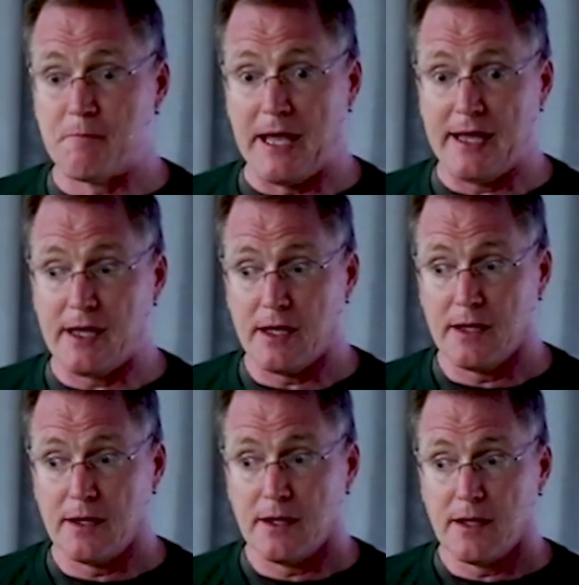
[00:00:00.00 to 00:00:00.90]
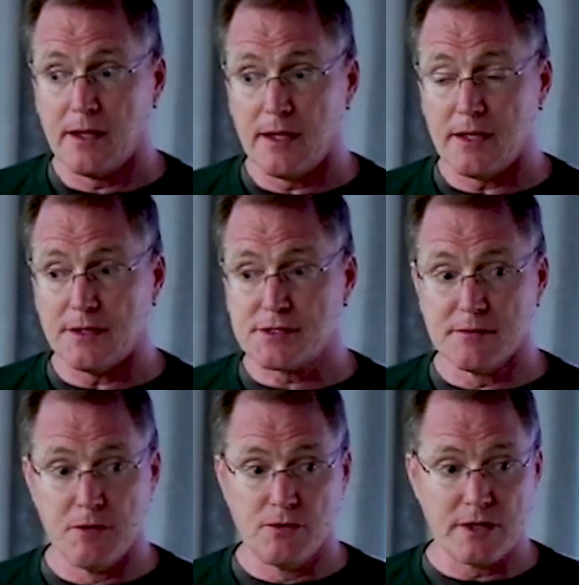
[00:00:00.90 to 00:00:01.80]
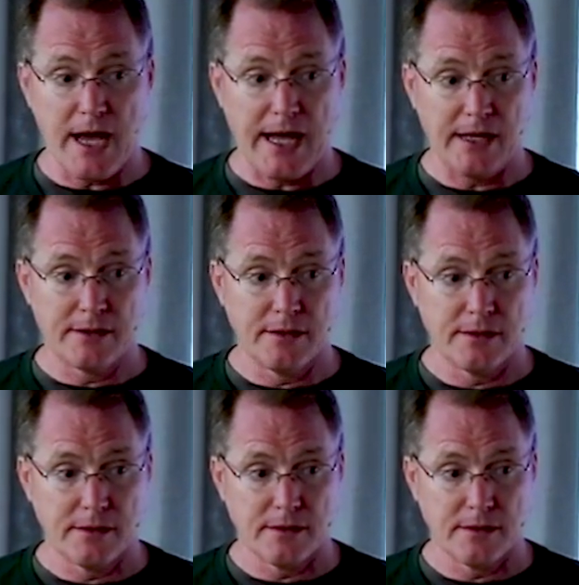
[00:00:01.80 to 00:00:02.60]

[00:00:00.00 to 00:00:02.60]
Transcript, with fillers: big, is the moon God?